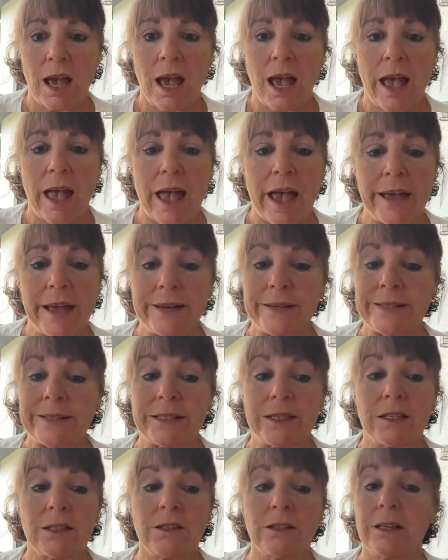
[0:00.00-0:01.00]

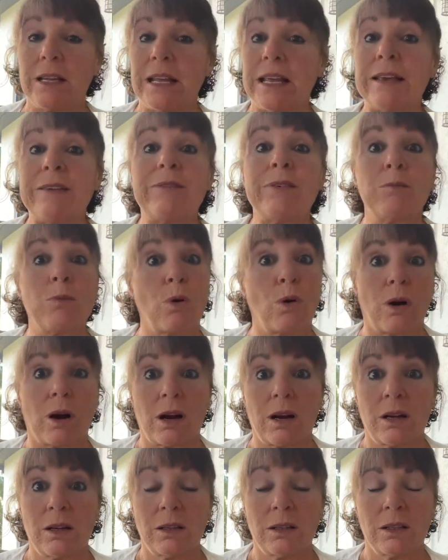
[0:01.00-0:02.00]
And even
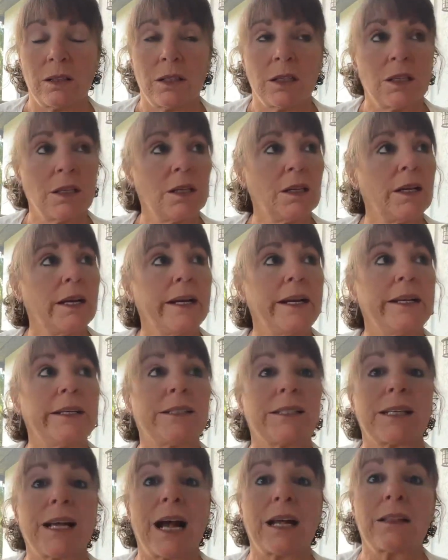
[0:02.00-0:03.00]
more,
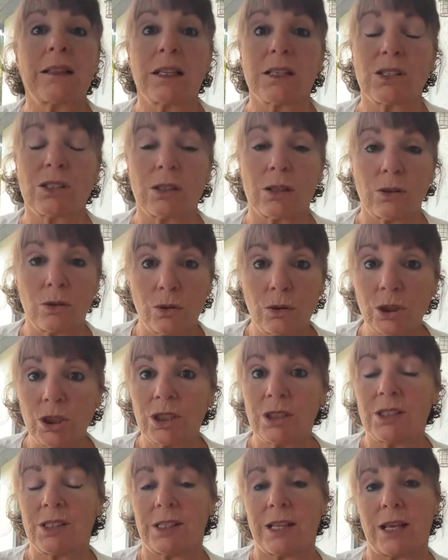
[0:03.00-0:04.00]
it's got the
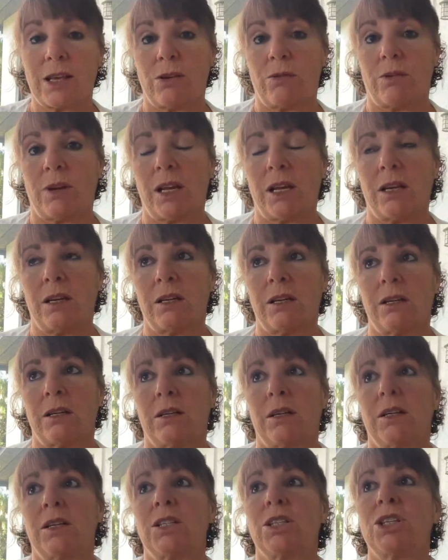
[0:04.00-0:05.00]
solutions that you need
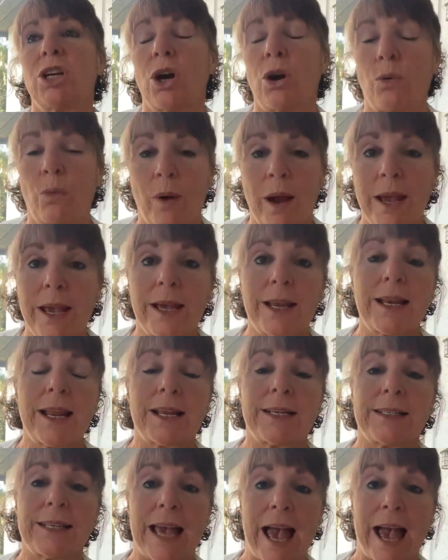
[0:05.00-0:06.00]
to awaken
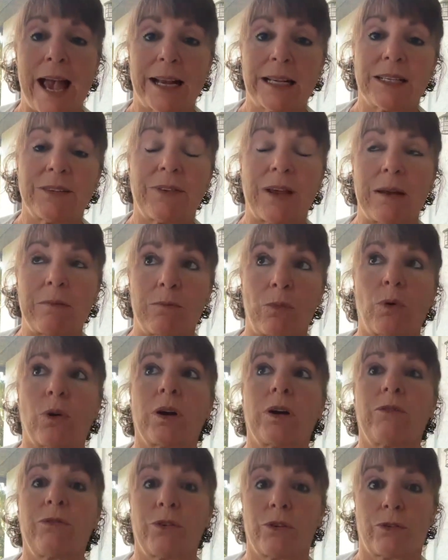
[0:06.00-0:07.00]
and to activate more
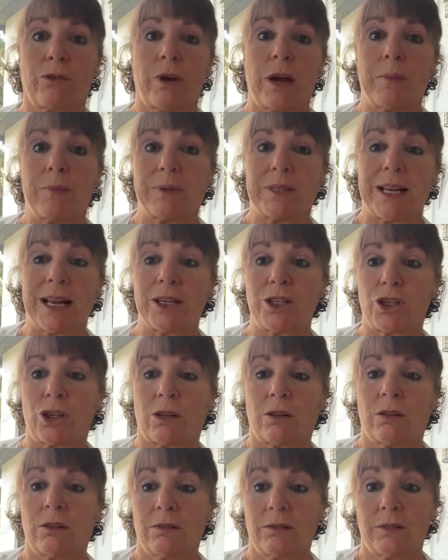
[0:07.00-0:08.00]
of your great
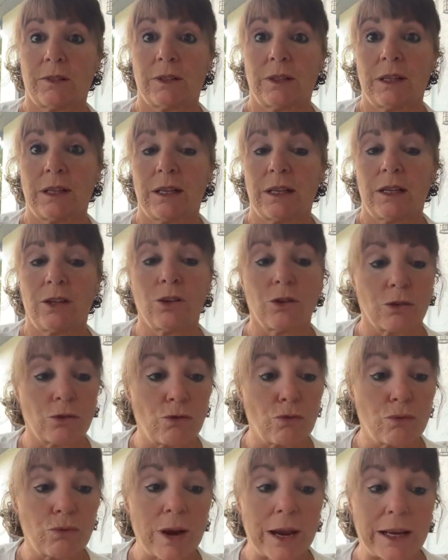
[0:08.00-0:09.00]
potential, your
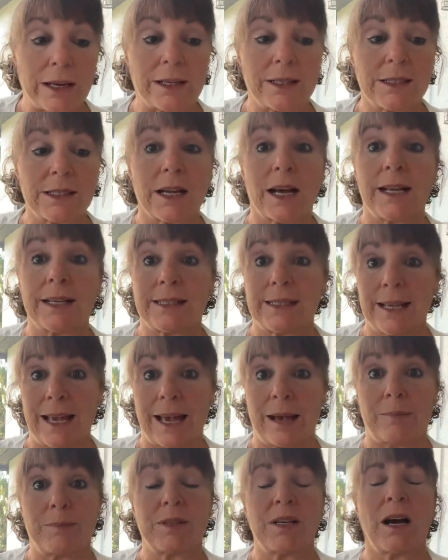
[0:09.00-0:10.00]
greatest
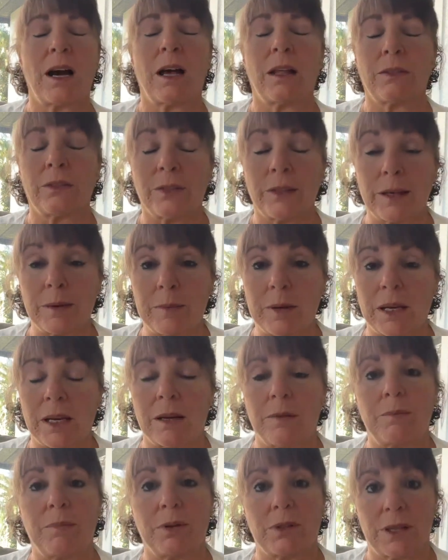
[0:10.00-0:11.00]
untapped,
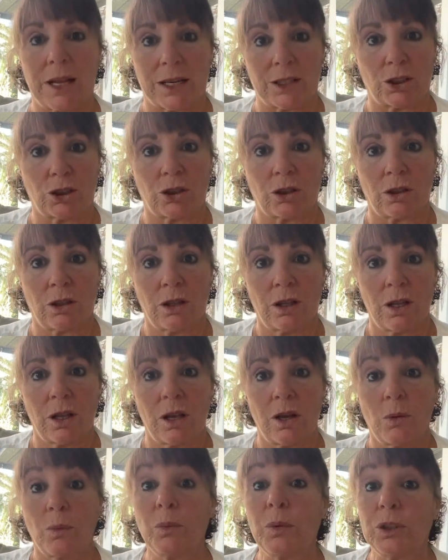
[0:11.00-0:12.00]
unlimited potential,
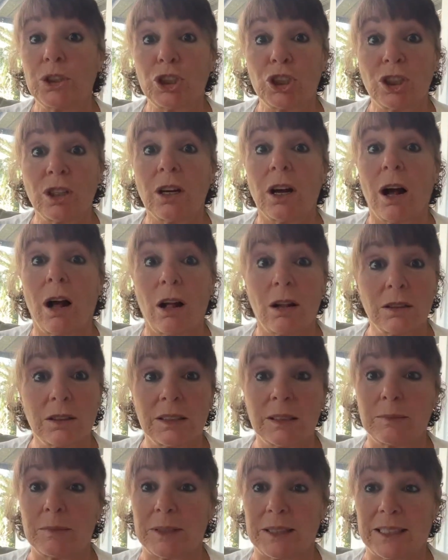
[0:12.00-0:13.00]
which
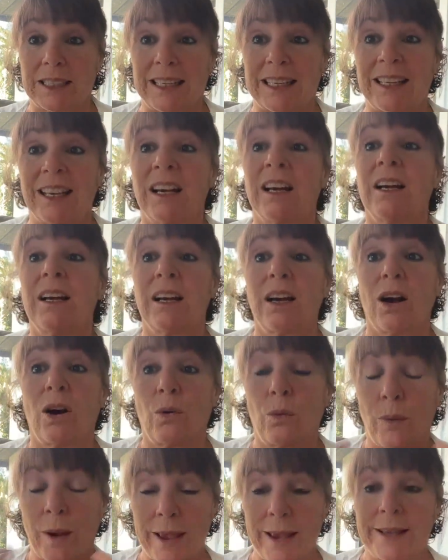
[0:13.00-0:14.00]
ultimately
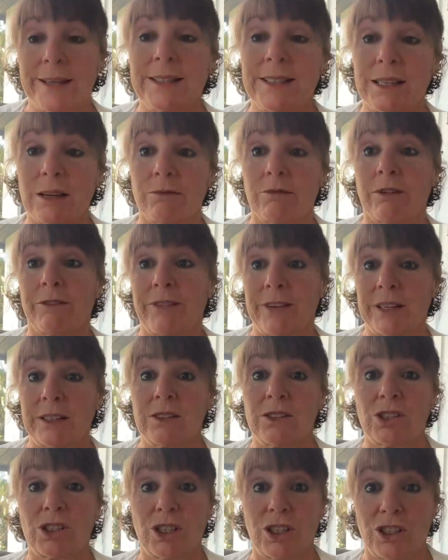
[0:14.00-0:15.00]
awakens and
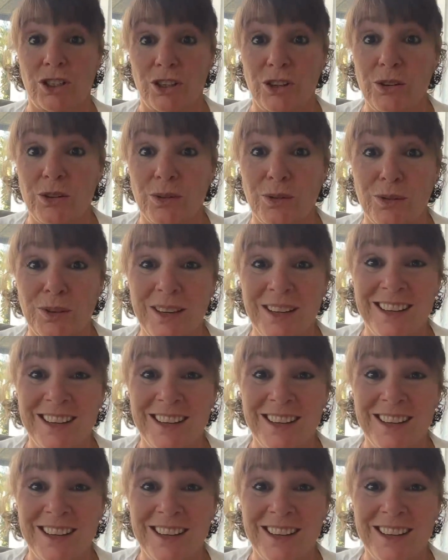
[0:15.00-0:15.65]
reveals to you